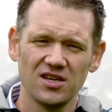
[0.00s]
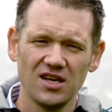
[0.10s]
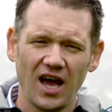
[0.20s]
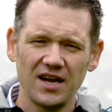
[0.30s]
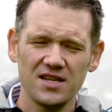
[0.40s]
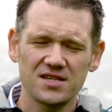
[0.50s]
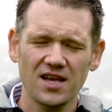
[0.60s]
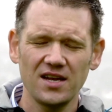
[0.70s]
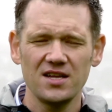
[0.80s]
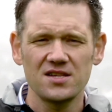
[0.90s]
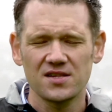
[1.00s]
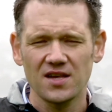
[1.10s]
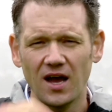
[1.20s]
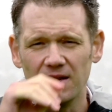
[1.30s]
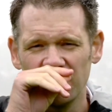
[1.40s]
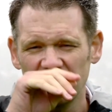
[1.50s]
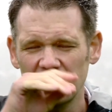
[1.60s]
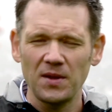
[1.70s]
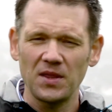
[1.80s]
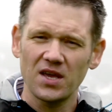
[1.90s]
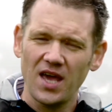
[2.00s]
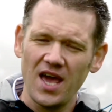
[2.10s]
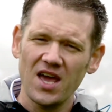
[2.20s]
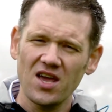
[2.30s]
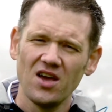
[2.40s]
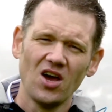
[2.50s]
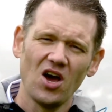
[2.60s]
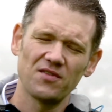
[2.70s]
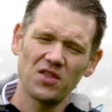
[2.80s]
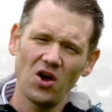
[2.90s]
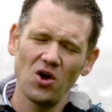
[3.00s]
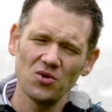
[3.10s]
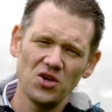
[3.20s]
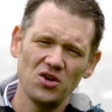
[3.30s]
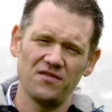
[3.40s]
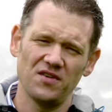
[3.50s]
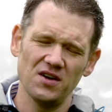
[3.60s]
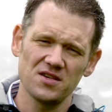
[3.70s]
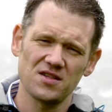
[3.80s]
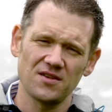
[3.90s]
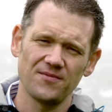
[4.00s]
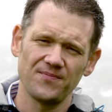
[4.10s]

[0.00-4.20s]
and he sent his son to be the king over the whole universe.